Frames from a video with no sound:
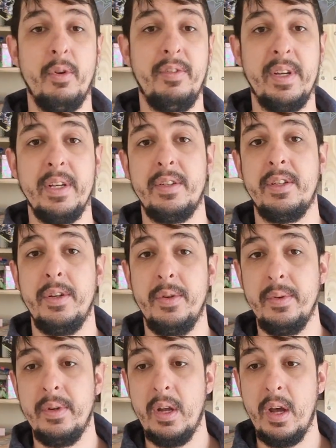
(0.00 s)
videos
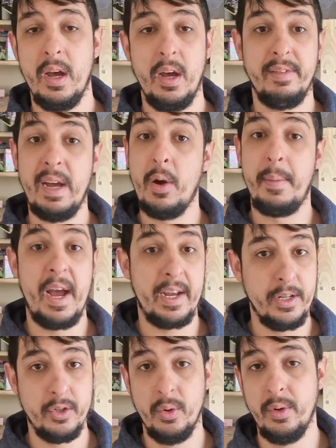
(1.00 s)
soon of how I
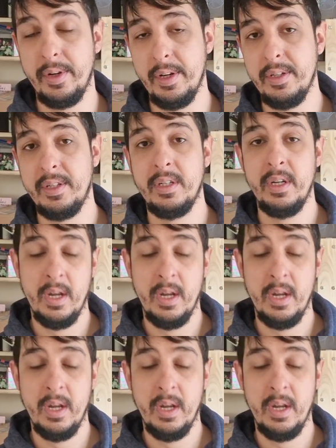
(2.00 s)
package orders,